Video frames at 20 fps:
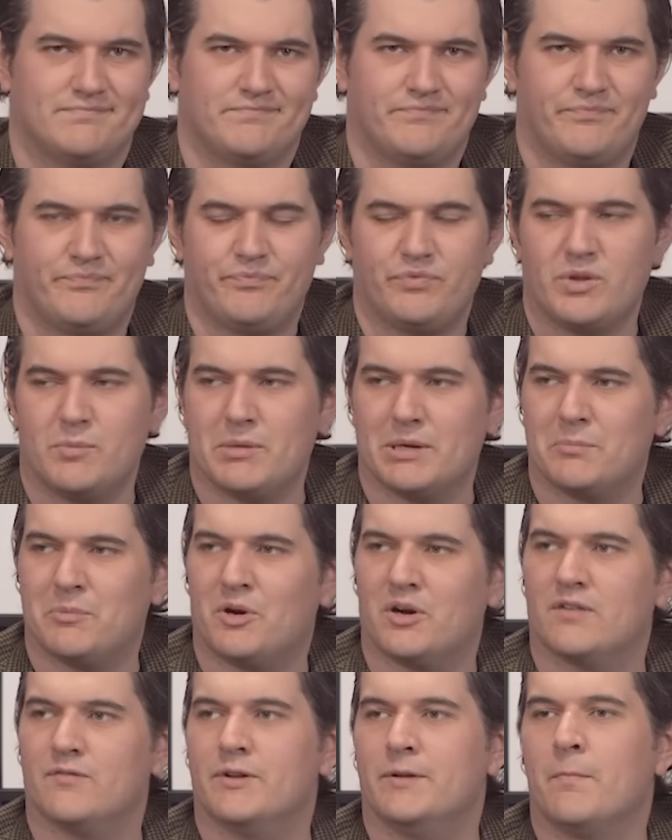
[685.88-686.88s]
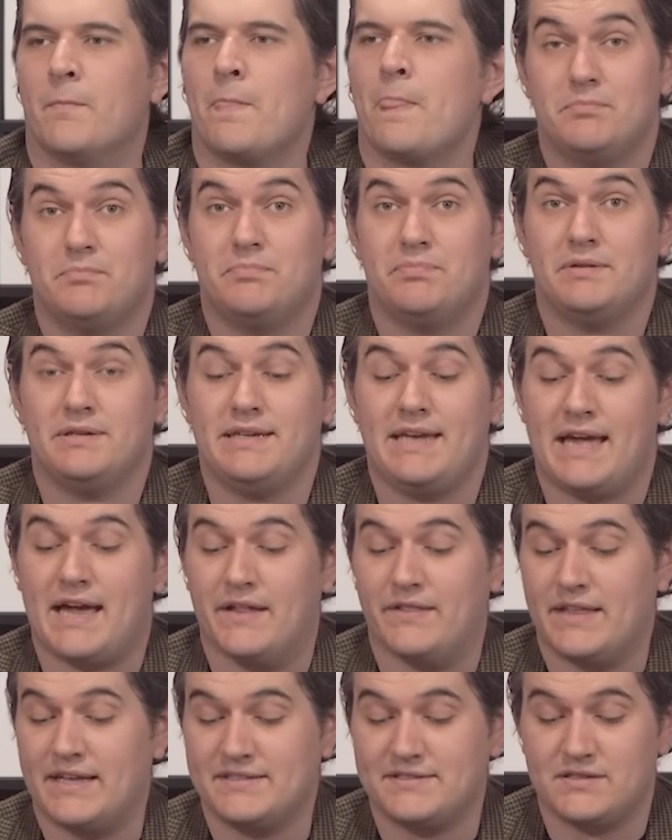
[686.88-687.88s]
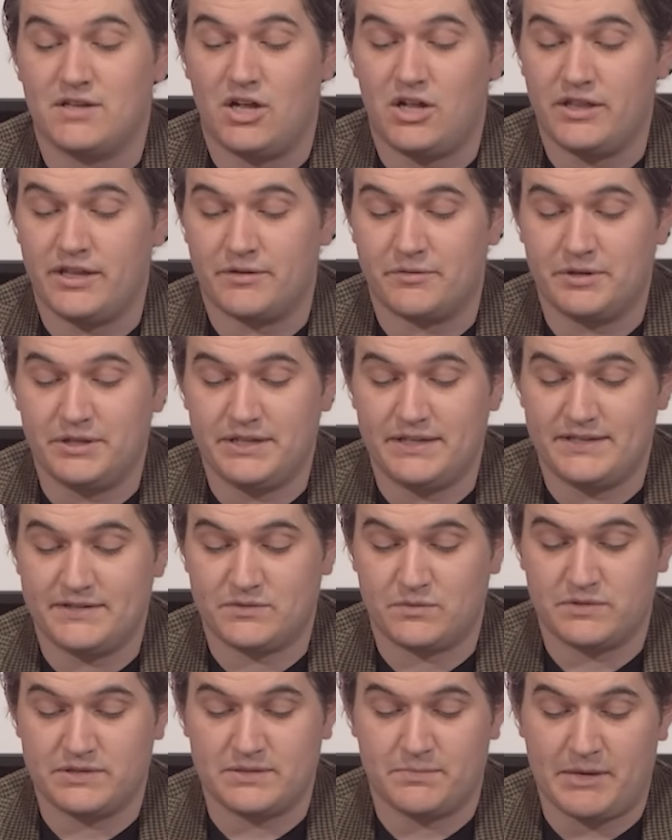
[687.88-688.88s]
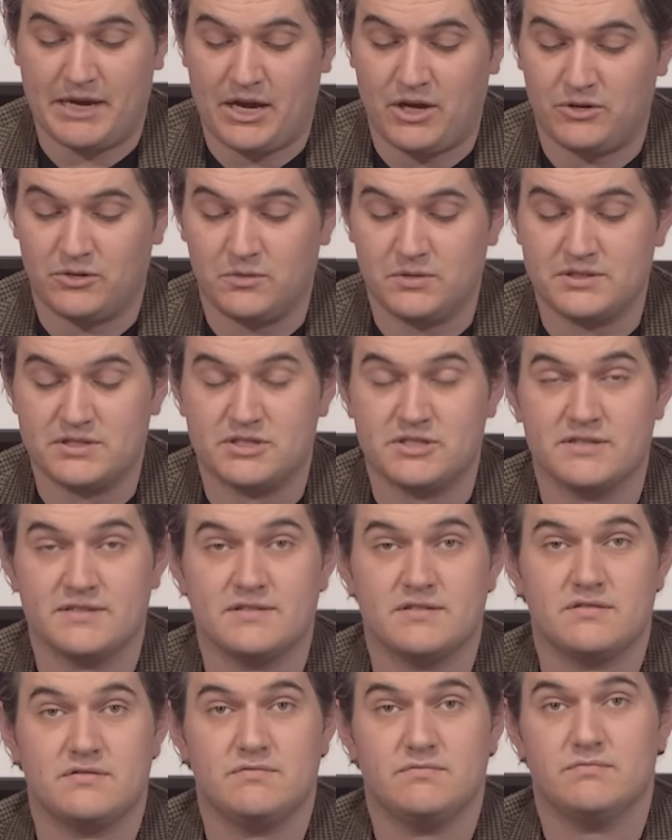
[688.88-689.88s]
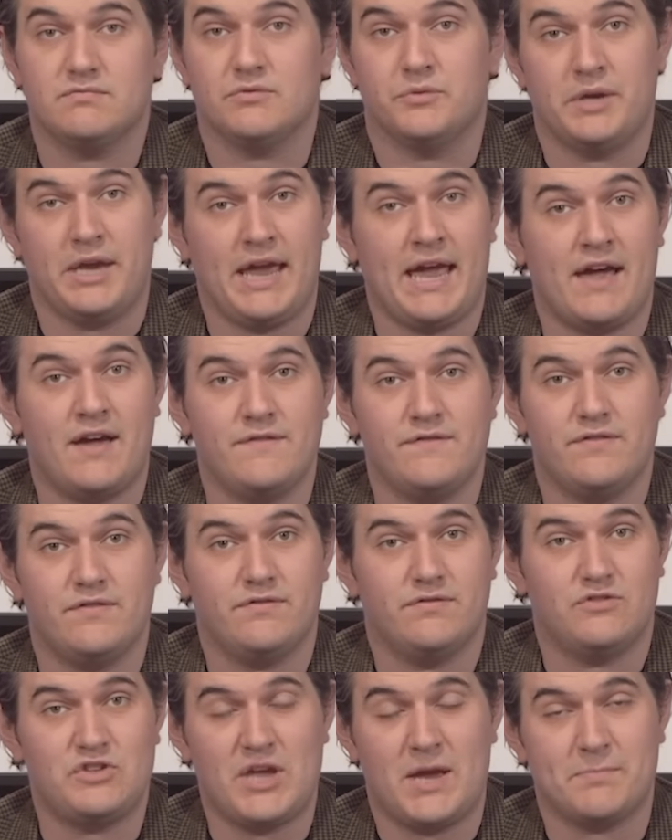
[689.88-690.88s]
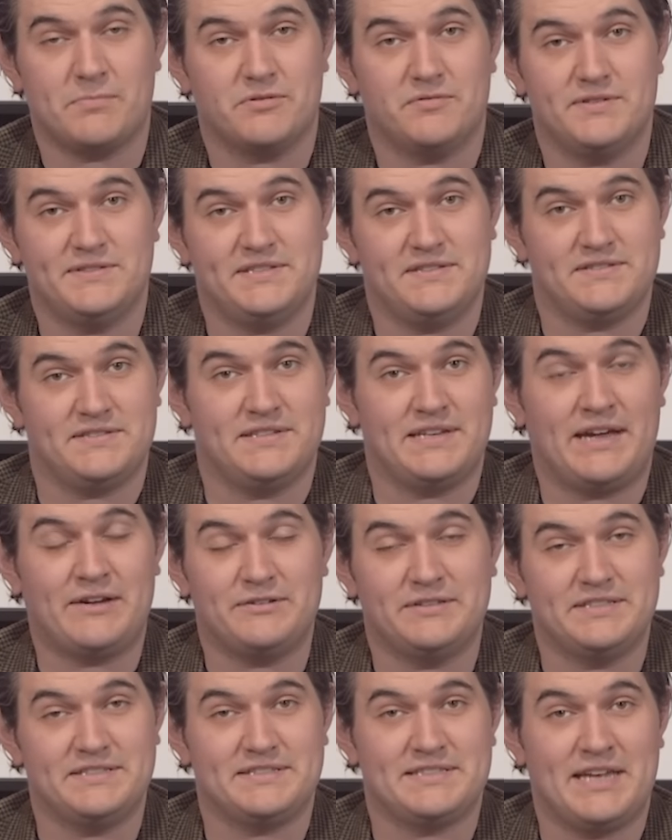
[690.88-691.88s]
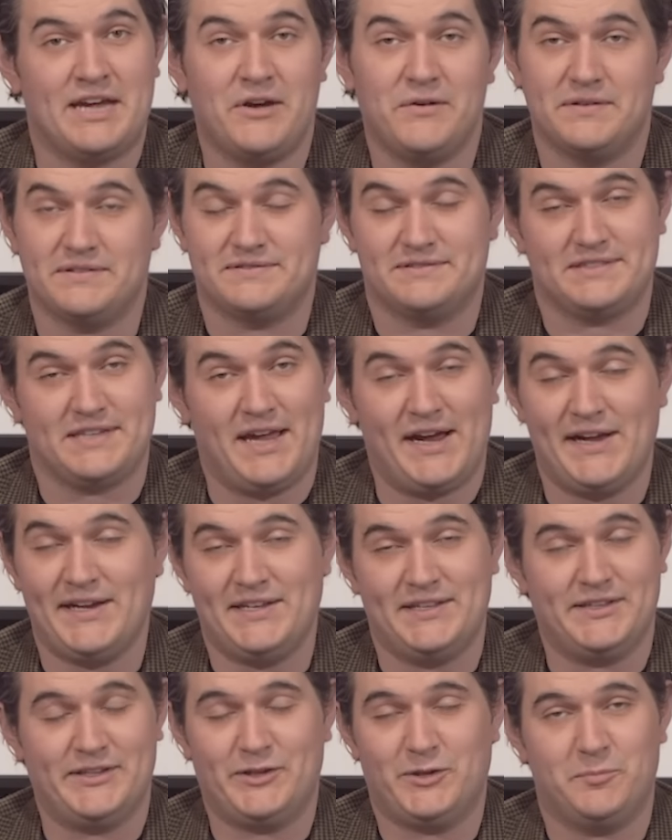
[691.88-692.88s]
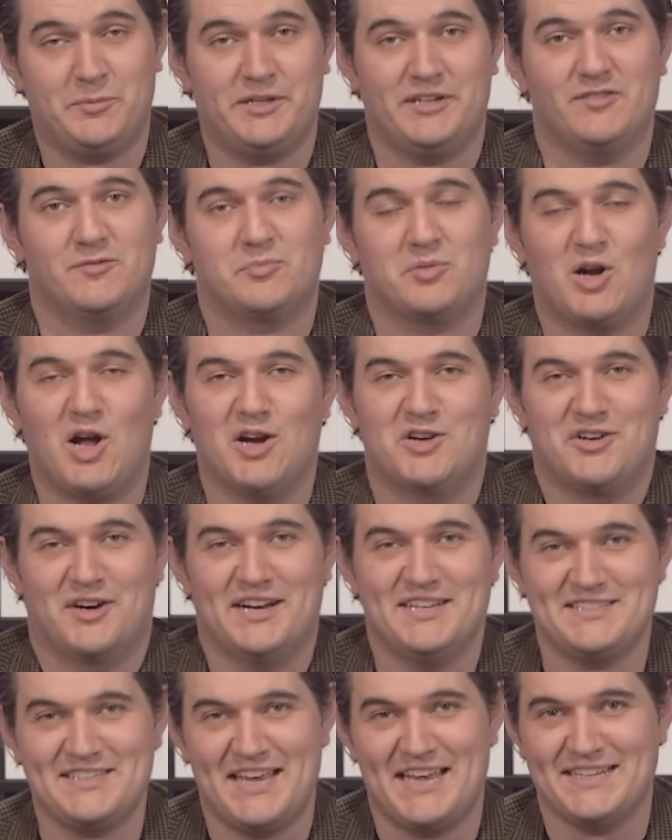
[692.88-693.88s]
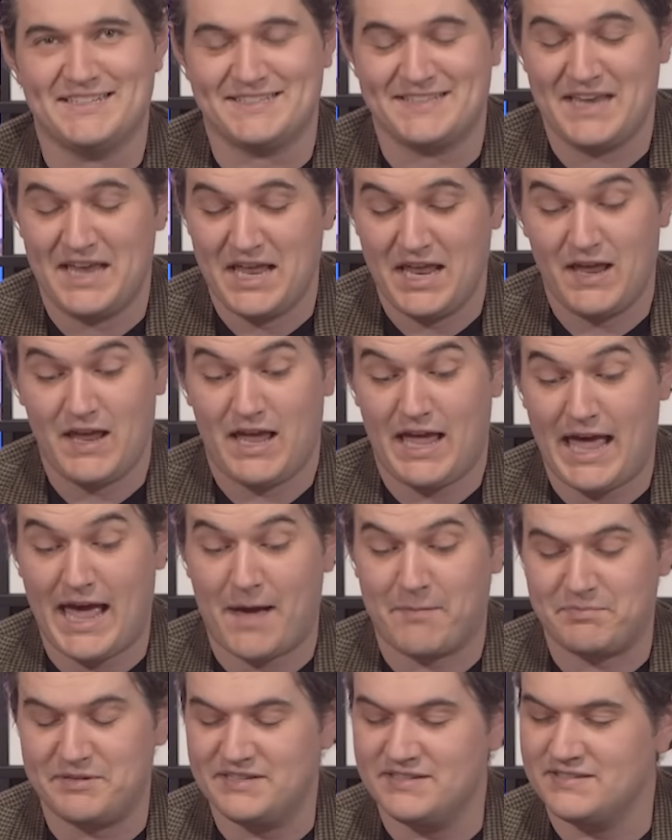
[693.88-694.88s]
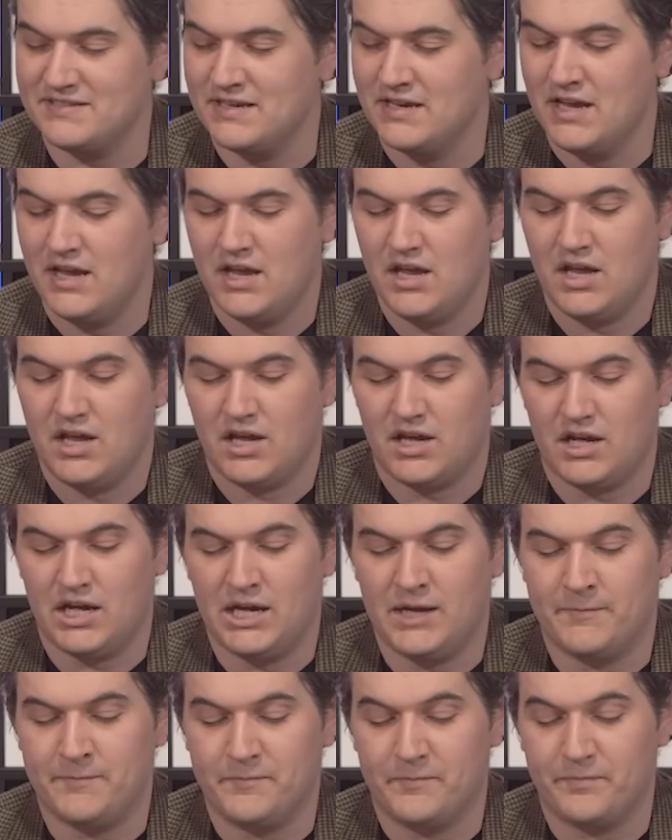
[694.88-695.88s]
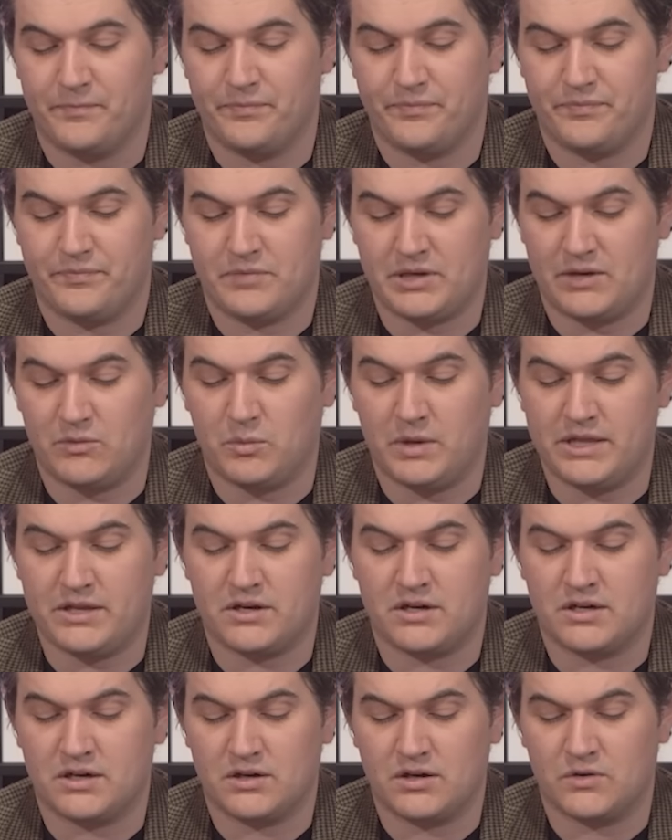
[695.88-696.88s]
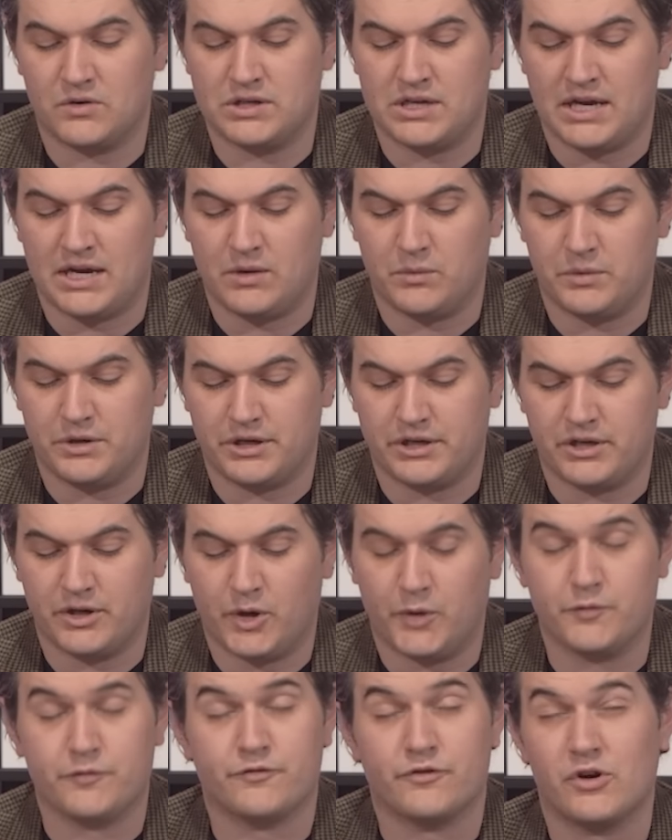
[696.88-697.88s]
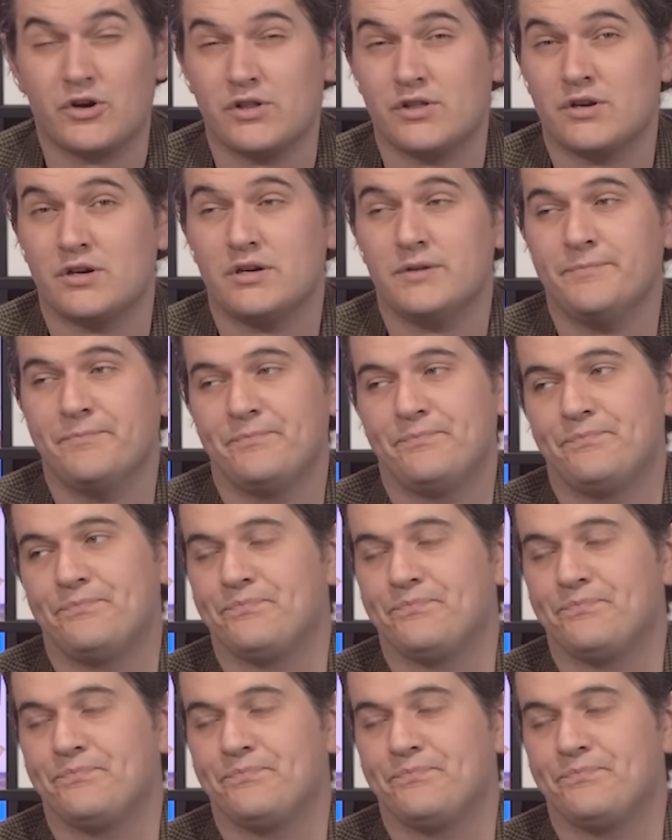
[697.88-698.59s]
a big part of it. But yeah, that's all that really this was about, was just we have tamper-resistant outlets now. A tiny little bit of progress has happened. But whether or not we're going to go further,